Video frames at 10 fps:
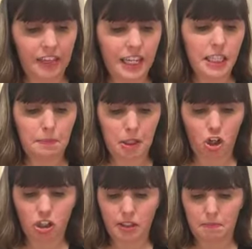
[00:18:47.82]
I think it's
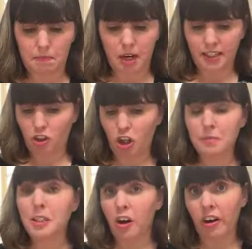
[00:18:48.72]
because my
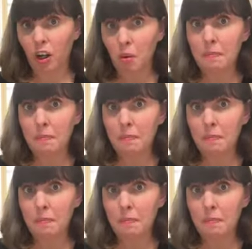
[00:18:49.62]
scallops are